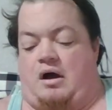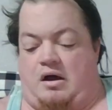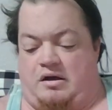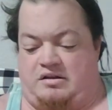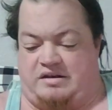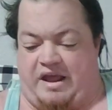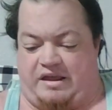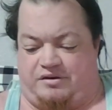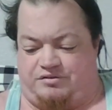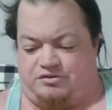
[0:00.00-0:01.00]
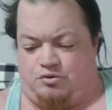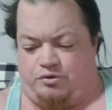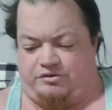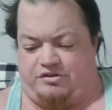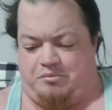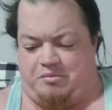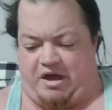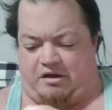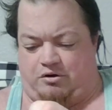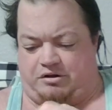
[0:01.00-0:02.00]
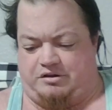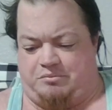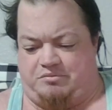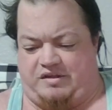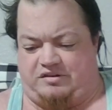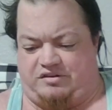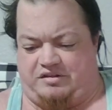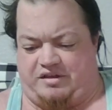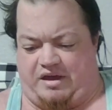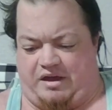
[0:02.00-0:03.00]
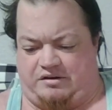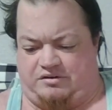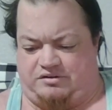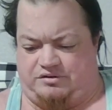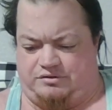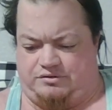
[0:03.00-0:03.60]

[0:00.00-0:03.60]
uh, negative scores come back on them, things like that.